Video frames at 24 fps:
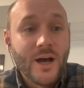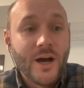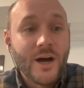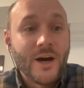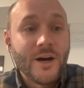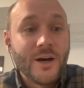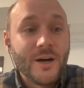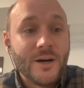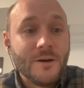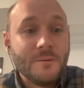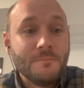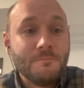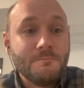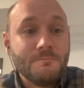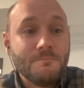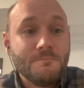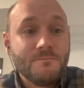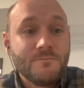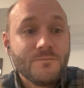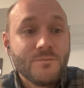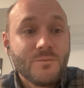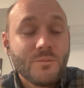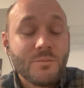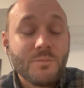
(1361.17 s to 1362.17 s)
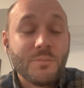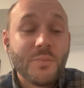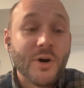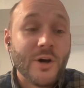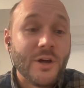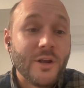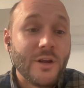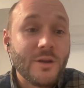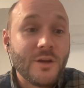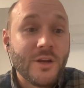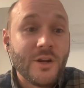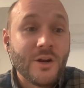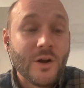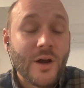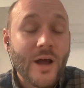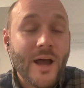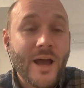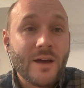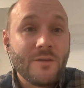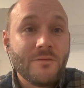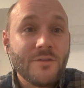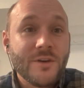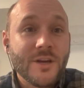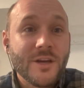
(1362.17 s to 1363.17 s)
But,
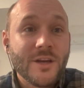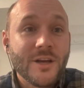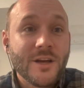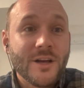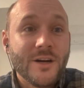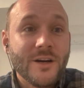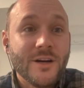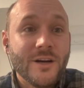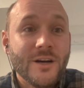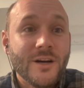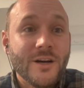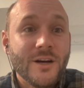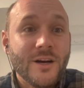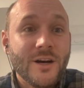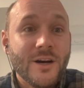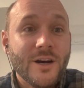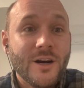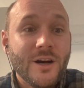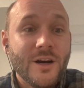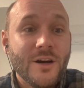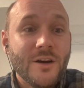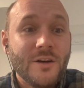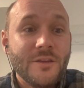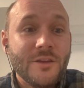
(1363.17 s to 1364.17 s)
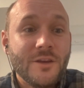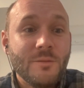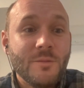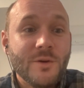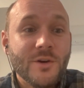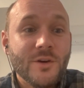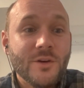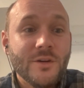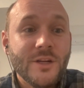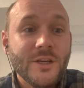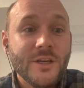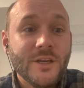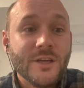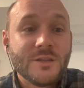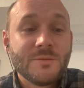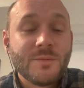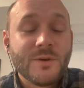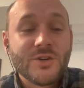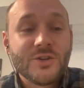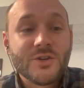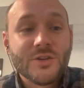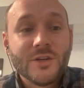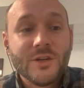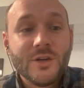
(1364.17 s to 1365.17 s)
having the ability,
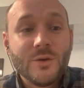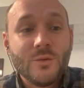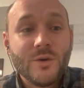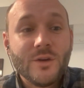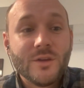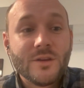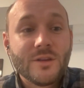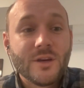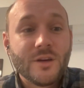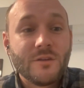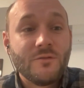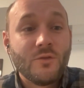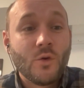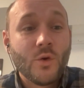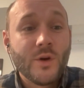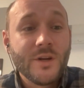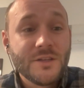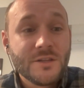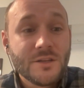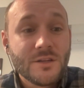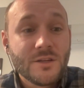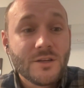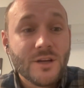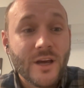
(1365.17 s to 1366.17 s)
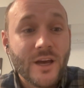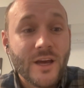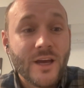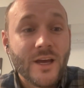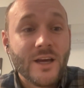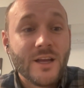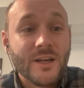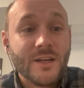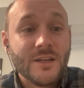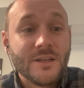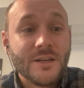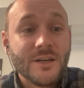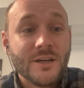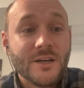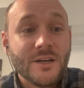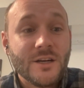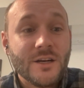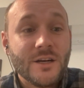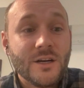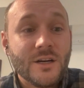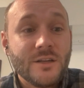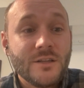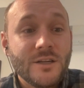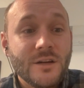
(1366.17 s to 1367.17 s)
especially with like voice and
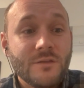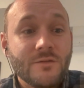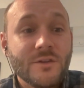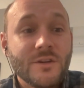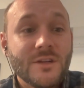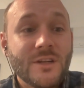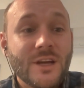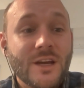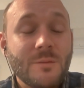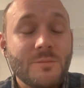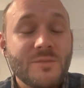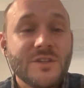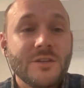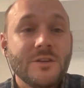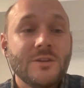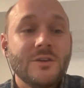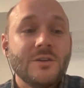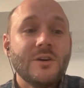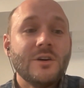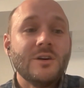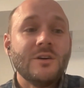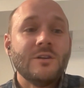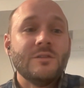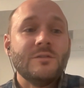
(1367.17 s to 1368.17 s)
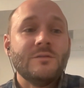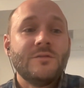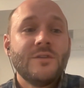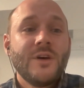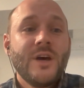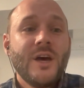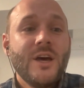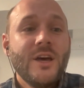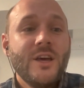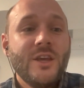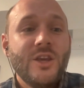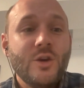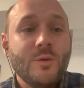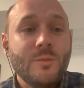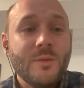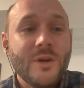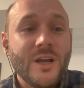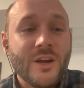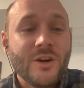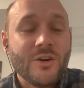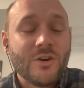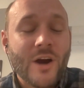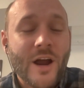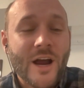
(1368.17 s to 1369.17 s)
different types of human
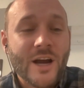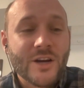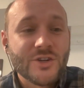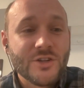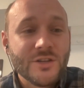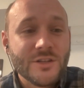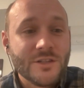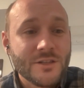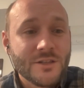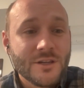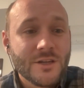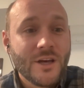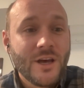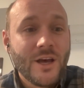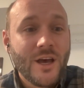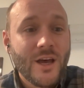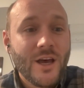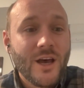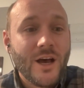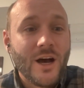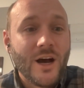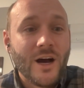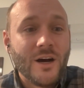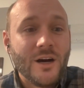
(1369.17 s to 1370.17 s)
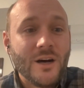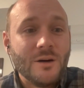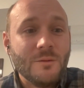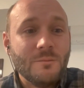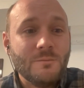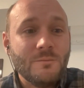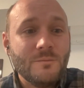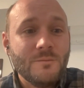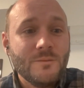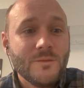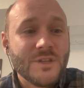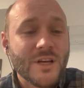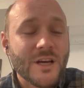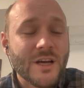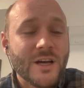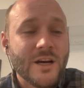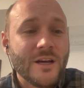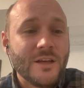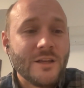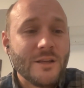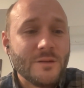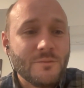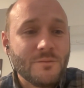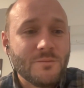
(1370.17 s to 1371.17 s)
interactions. So
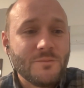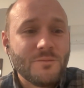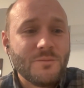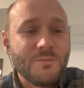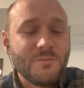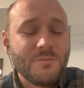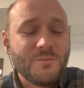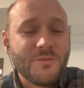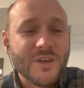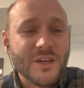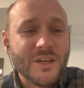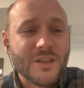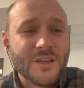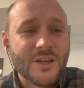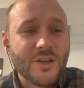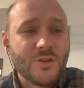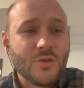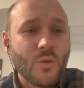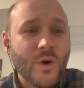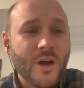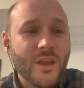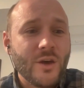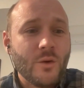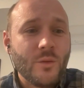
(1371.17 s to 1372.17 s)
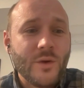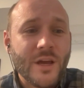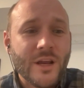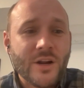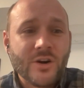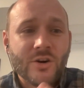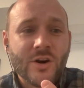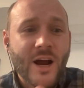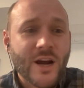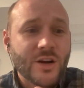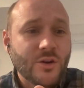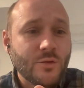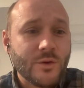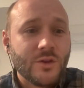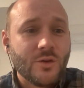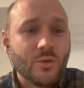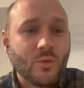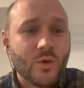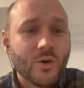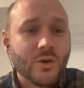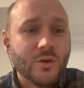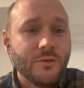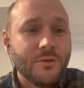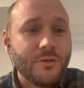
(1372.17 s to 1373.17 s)
I think that the way that we interact with the
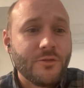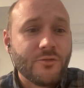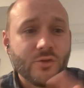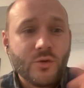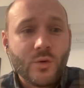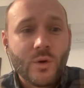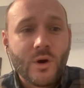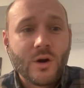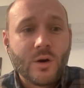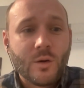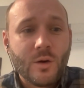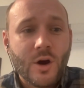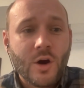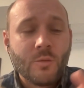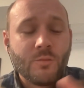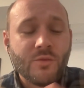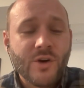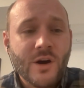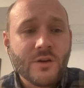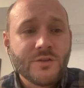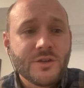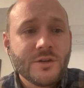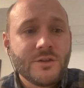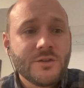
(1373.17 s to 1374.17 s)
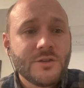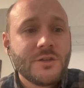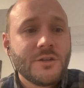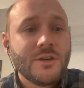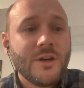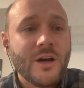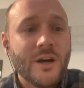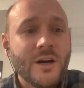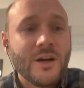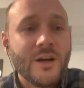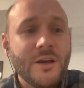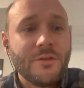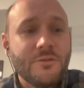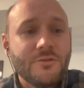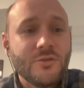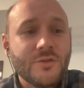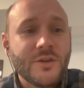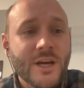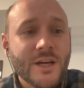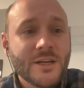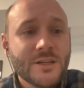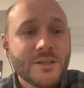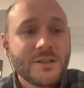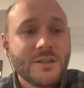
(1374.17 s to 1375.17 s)
world through our browsers and through
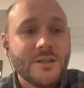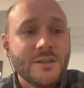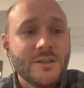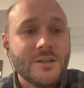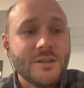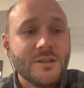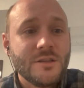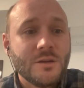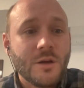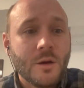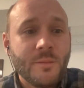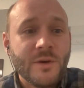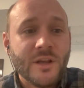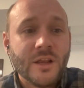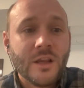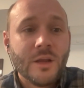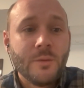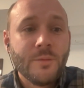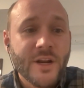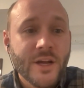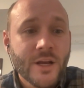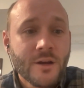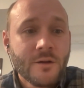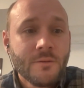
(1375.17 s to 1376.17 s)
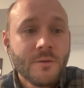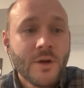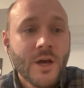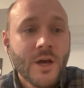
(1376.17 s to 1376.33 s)
text is a bit limiting.